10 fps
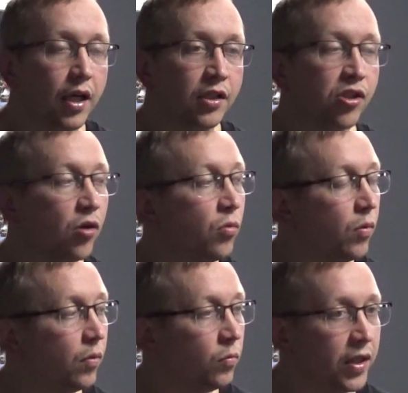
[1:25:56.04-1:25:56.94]
And so
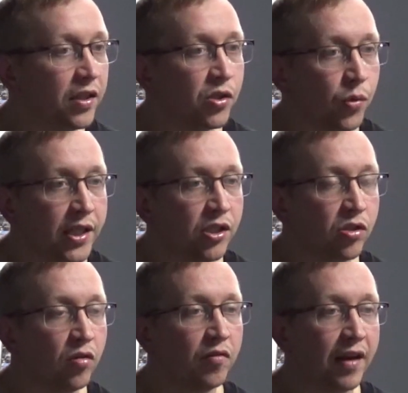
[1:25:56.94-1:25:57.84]
with the Twitch
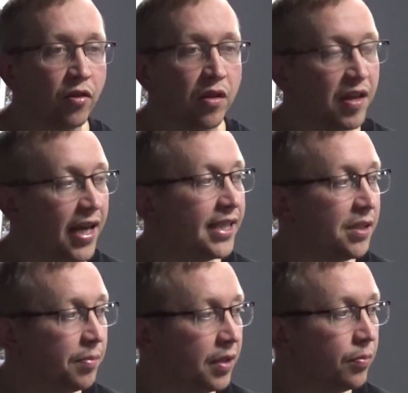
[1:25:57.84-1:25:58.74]
stuff, I've got
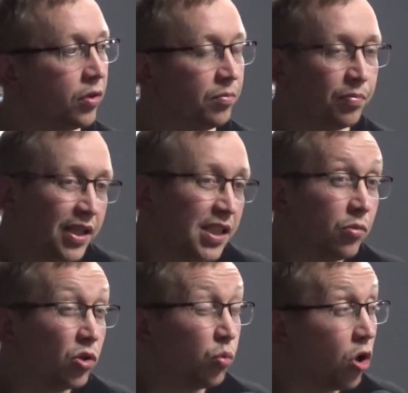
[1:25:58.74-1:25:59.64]
30 people who pretty
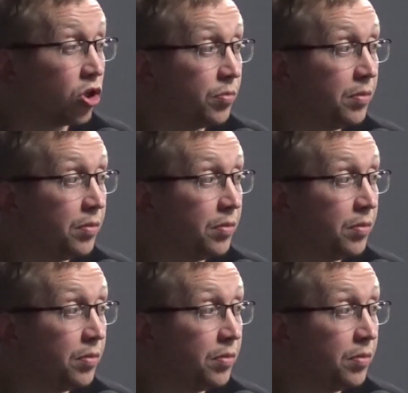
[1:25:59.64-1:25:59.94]
much watch